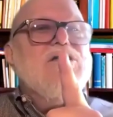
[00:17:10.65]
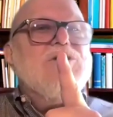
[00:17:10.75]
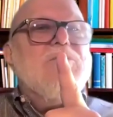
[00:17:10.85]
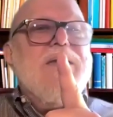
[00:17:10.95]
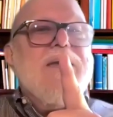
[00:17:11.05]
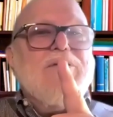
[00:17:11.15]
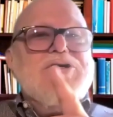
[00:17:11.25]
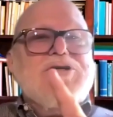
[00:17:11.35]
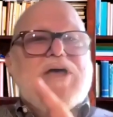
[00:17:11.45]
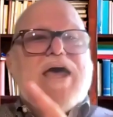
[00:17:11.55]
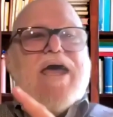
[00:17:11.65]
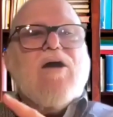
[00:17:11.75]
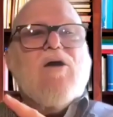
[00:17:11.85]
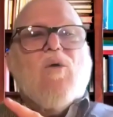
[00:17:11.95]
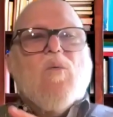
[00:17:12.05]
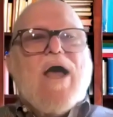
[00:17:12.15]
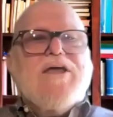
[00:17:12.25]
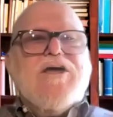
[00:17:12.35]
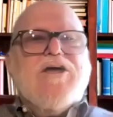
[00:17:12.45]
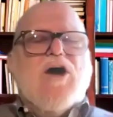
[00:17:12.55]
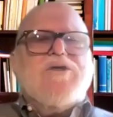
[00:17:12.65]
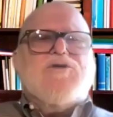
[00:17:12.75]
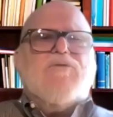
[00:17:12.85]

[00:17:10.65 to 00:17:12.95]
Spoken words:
So people are saying, well, it's